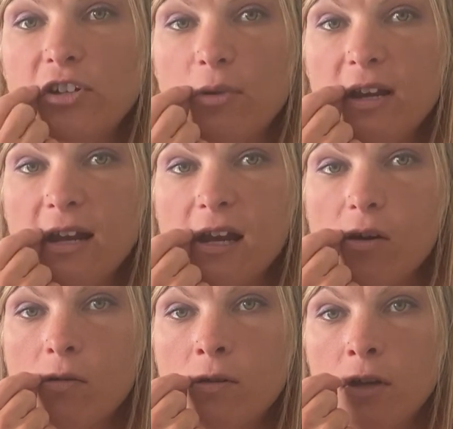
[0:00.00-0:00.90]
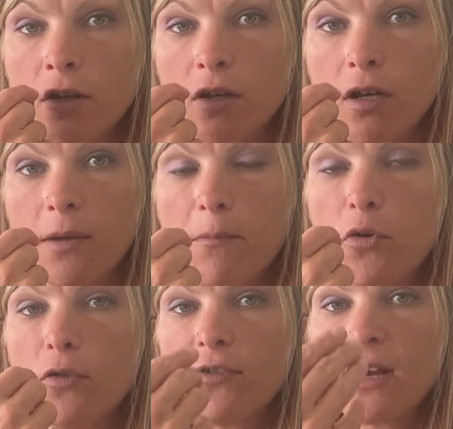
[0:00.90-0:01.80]
when you inhale, you're gonna
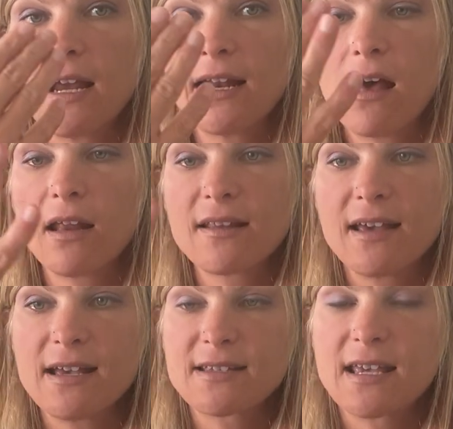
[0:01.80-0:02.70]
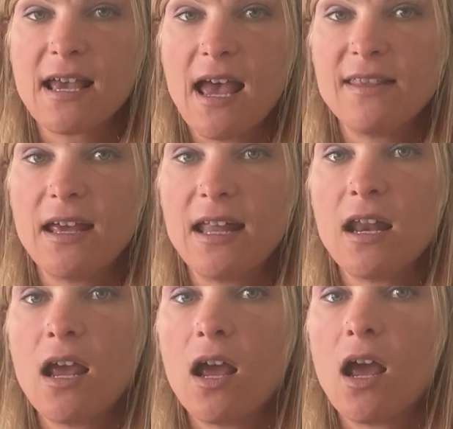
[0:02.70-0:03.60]
move your hand out like this, and
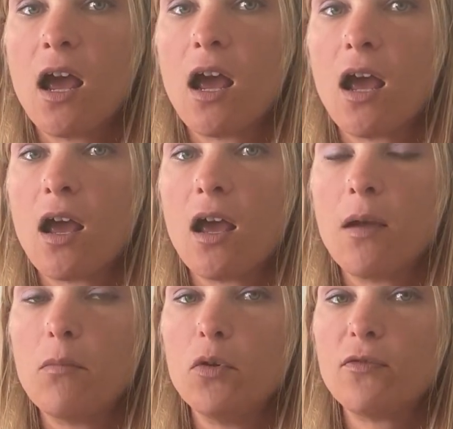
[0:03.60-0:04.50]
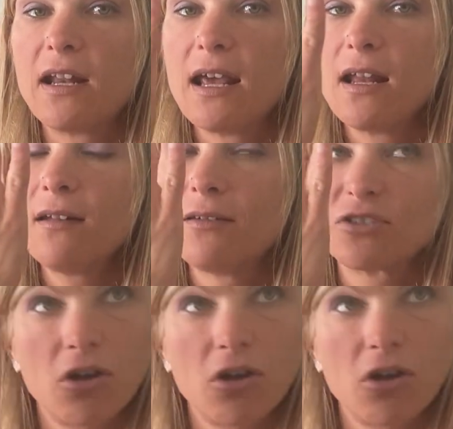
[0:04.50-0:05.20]
then move it in.